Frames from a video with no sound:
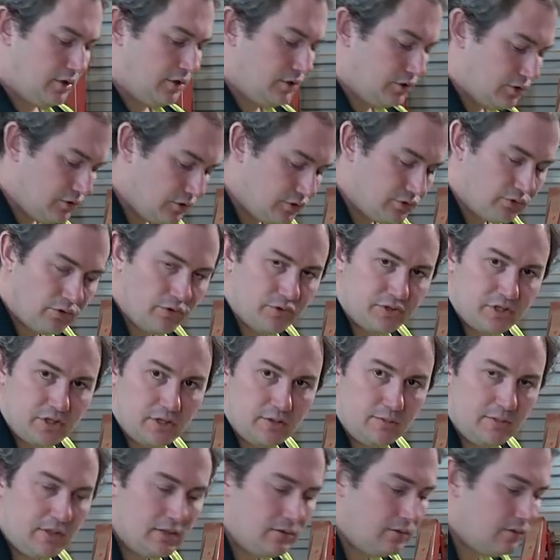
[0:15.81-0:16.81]
2 drawers in the
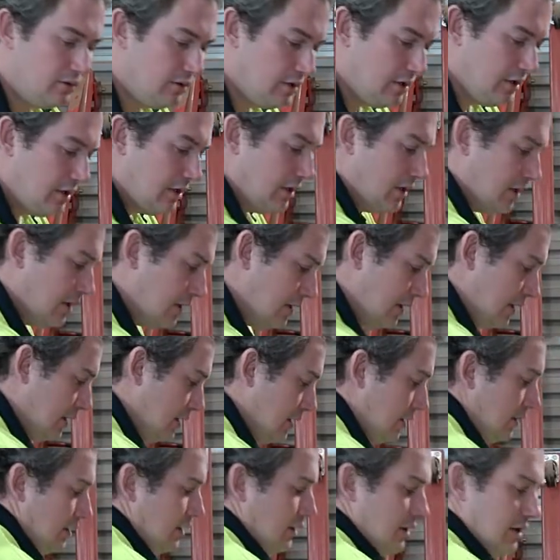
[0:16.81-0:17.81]
middle
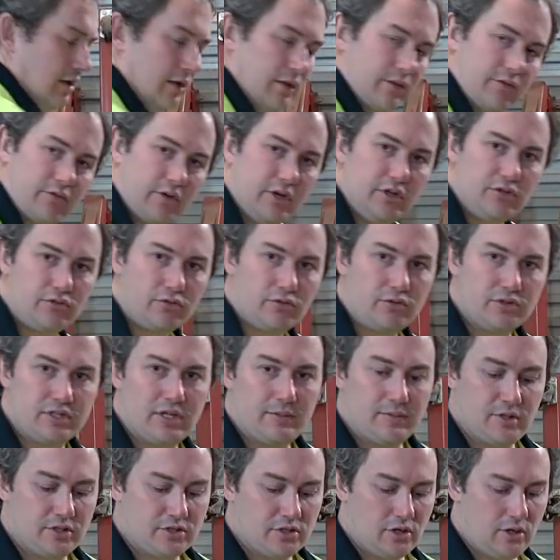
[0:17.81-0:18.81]
and 3 drawers
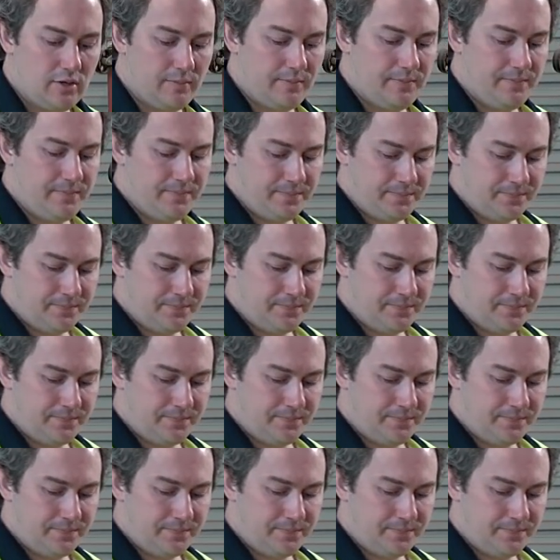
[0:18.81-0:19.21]
up the top.